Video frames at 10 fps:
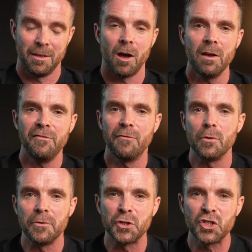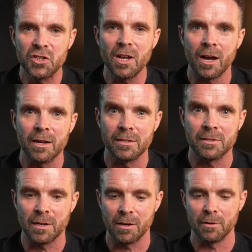I thought it was stuck to
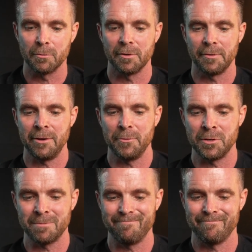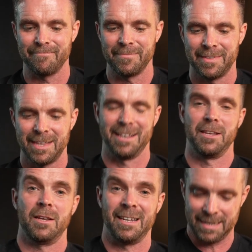start off with. It was,
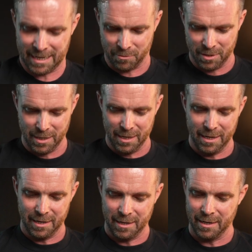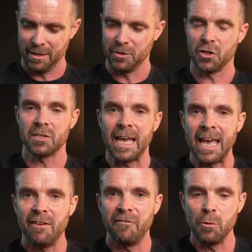you can tell, just a
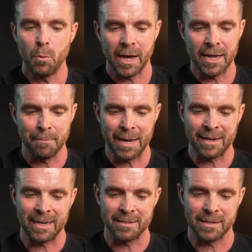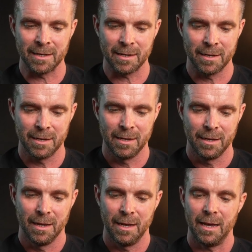heavyweight magnetic.
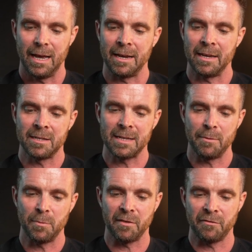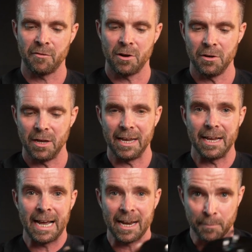And then the same with the front,
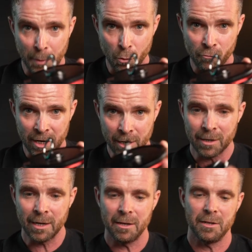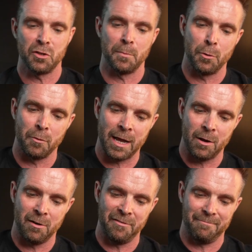had a pull ring on it to pull that
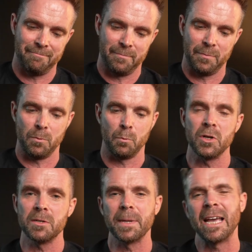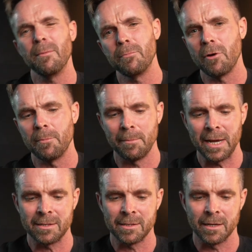off, which became
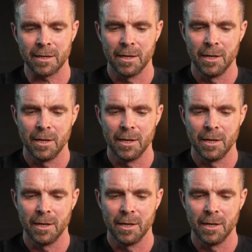problematic.